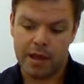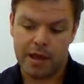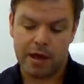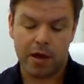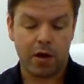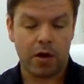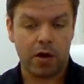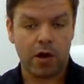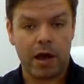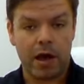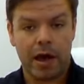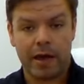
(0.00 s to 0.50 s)

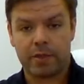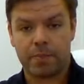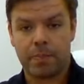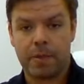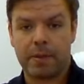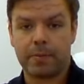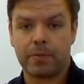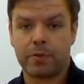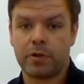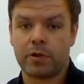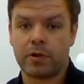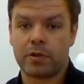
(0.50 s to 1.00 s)
or other
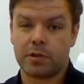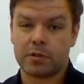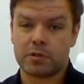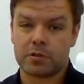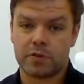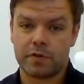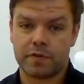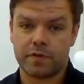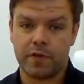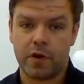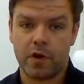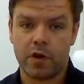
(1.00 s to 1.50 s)
people are
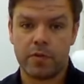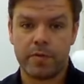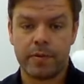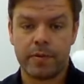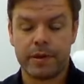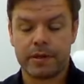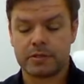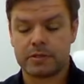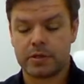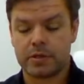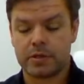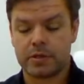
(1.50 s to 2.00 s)

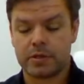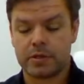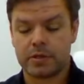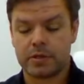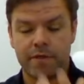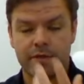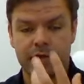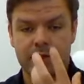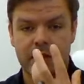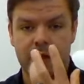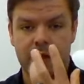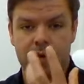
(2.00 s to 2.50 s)
claustrophobic, so not
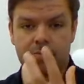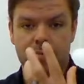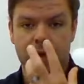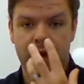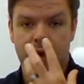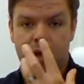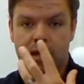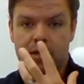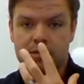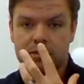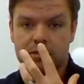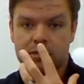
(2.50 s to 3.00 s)
having that
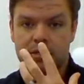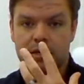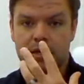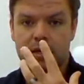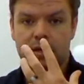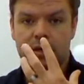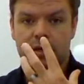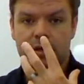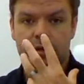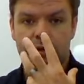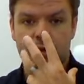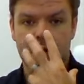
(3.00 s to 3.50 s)
mask,
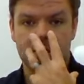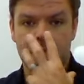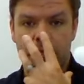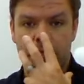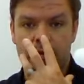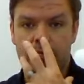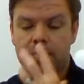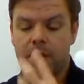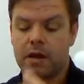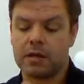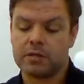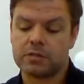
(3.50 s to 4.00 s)
you know,
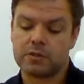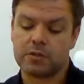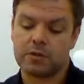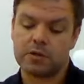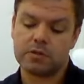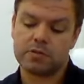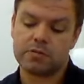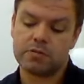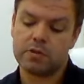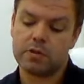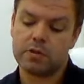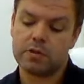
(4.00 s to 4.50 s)
big mask on
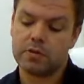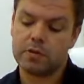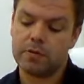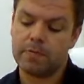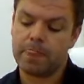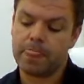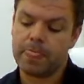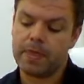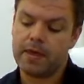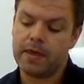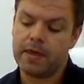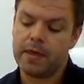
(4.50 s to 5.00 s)
is really
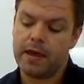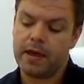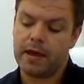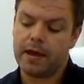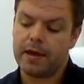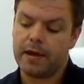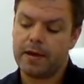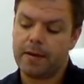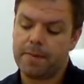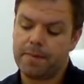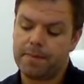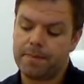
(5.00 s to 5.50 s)
good.
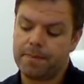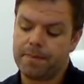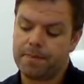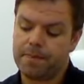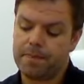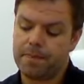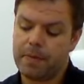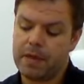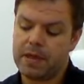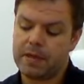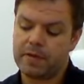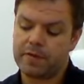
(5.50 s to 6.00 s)

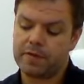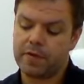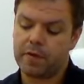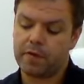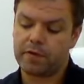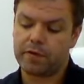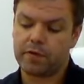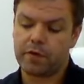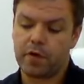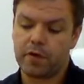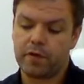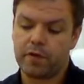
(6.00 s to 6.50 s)
Being so
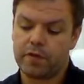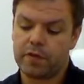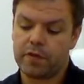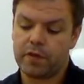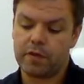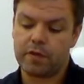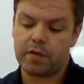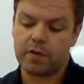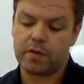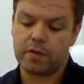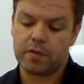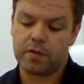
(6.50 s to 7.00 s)
soft
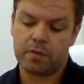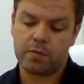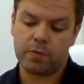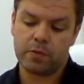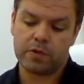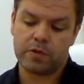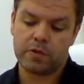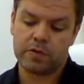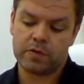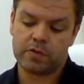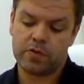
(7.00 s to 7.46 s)
with the